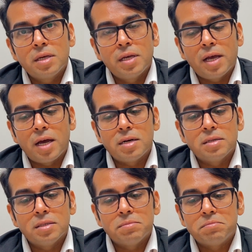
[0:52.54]

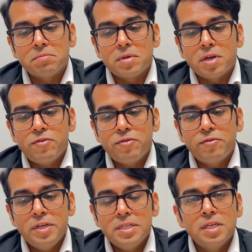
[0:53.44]
And if
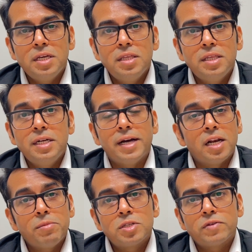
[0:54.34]
we see the
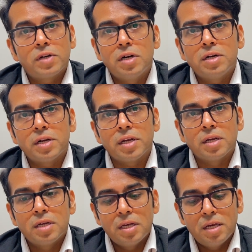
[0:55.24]
dynamics of the country,
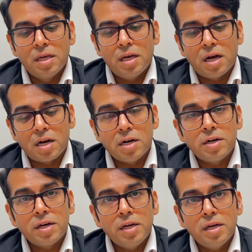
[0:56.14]
a
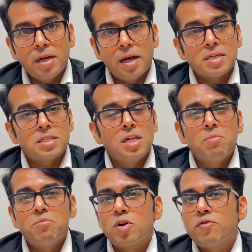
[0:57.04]
country has
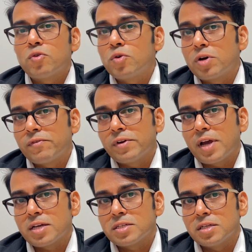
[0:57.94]
number of road traffic
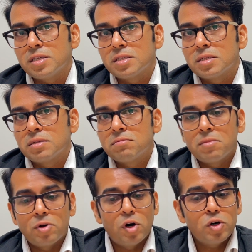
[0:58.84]
accidents.
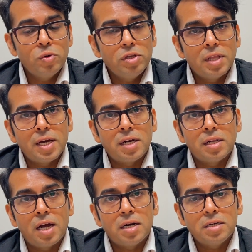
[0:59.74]
Not only
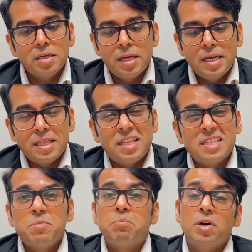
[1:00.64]
that there's
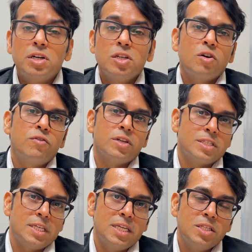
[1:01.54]
a burden of
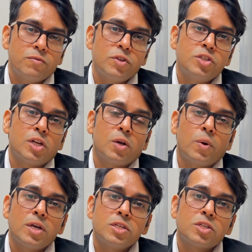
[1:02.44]
disease which
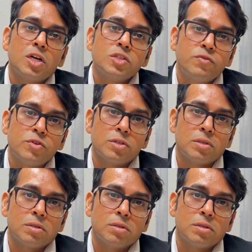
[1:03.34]
requires transfusion,